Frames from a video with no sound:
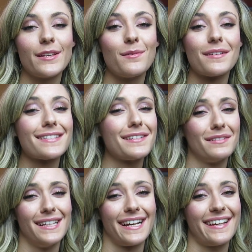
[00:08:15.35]
You are so
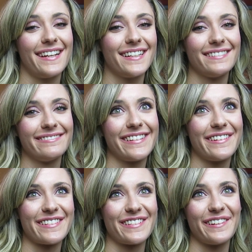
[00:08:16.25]
lucky.
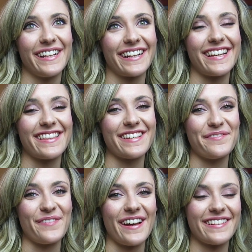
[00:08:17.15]
You're so lucky that
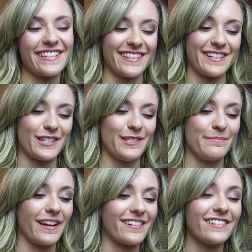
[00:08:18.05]
you found such a
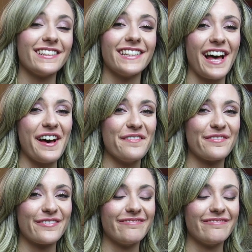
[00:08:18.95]
special love.